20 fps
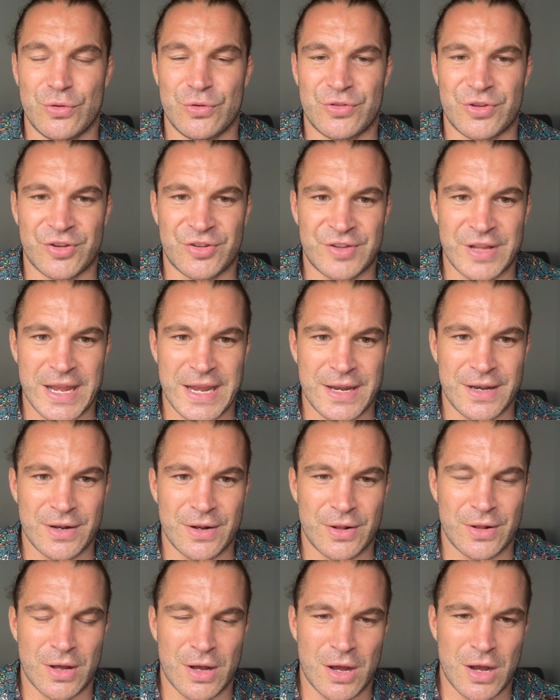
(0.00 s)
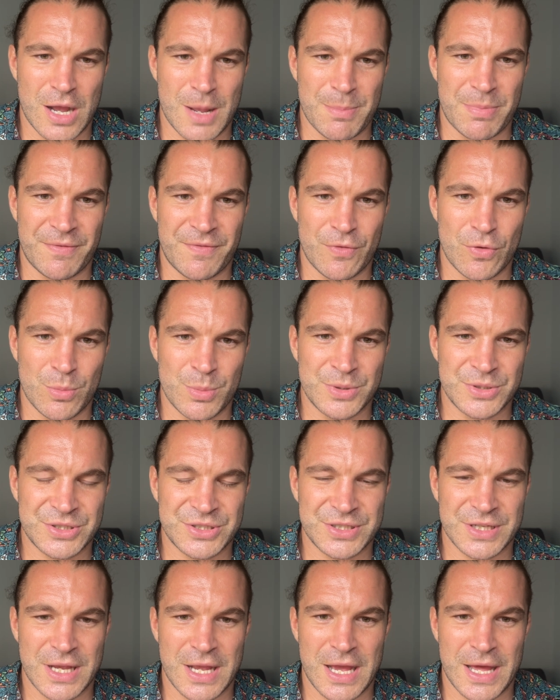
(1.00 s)
sustain a high
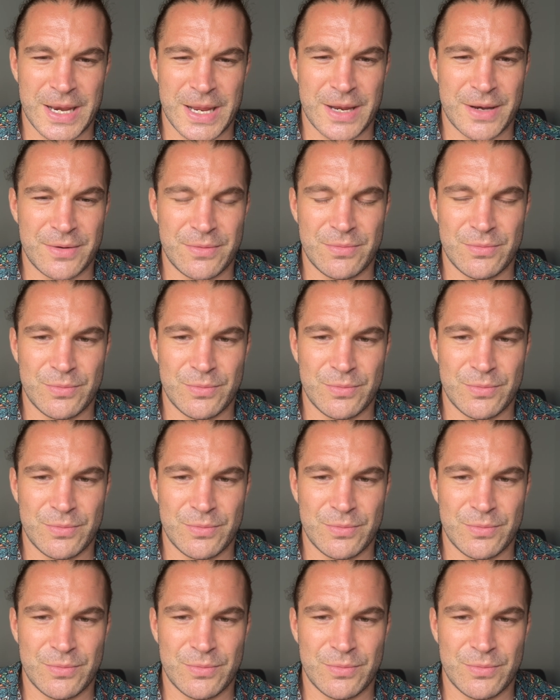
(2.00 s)
performance, and then